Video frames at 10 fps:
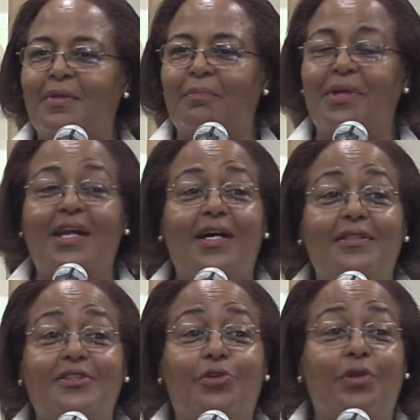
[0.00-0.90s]

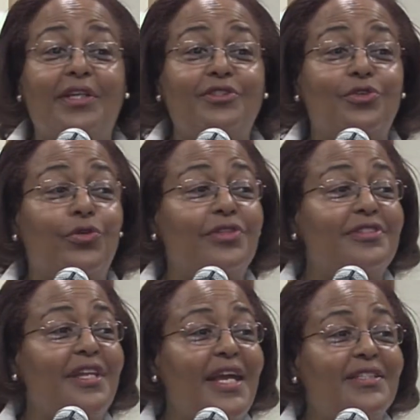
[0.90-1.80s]
Because the credit score
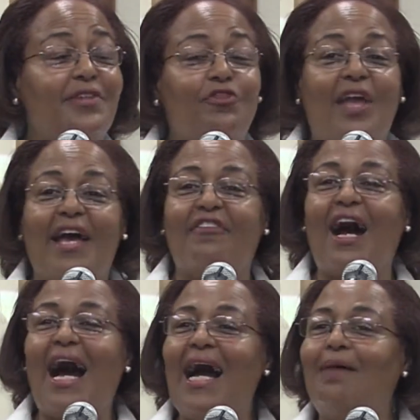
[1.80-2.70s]
says if you have
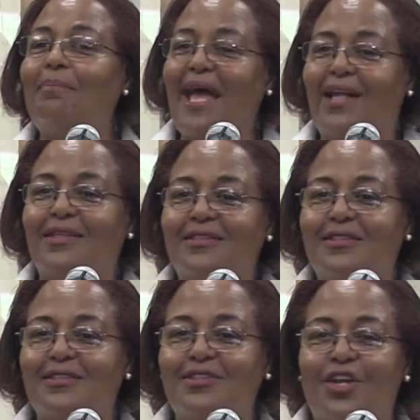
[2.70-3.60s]
high
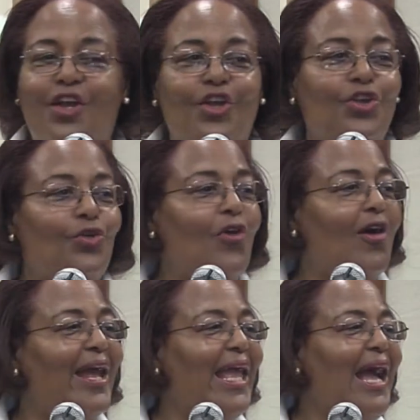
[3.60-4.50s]
balances, you
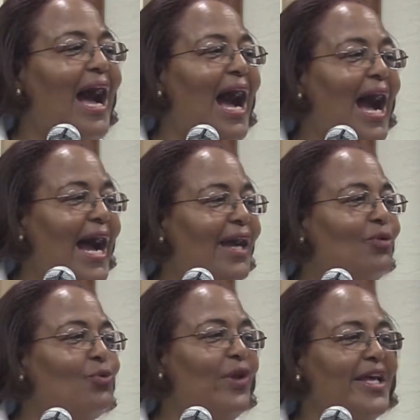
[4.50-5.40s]
are a high
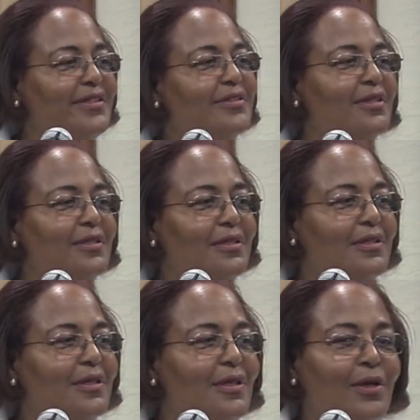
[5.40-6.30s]
risk
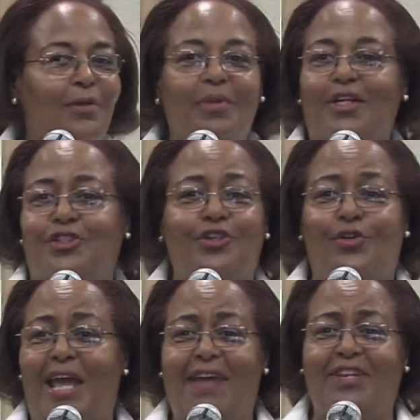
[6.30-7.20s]
because you
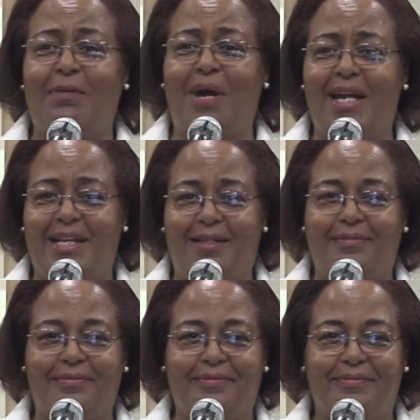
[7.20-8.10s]
don't have any money.
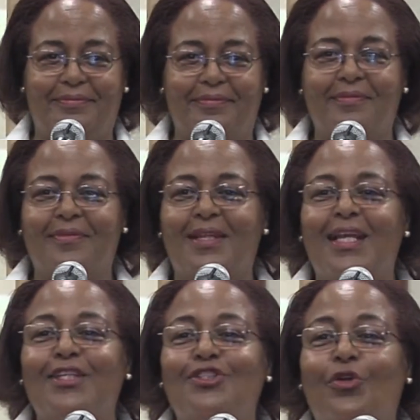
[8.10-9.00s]

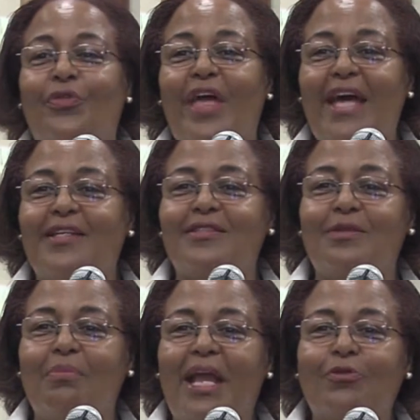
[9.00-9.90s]
So that is the
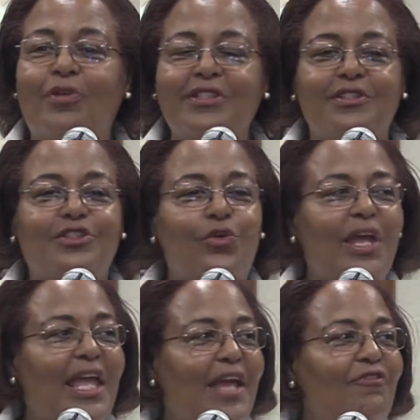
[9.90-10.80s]
main reason.
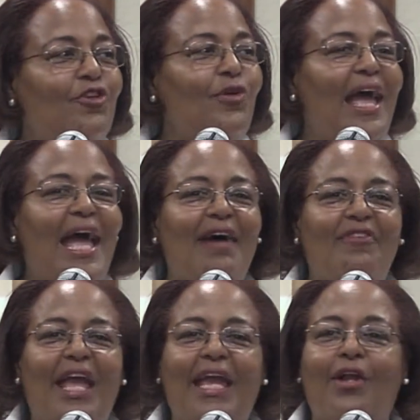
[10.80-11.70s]
So if you have
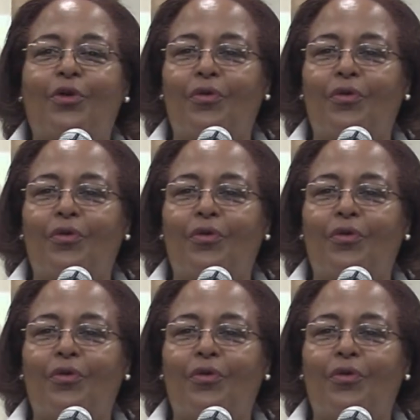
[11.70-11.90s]
a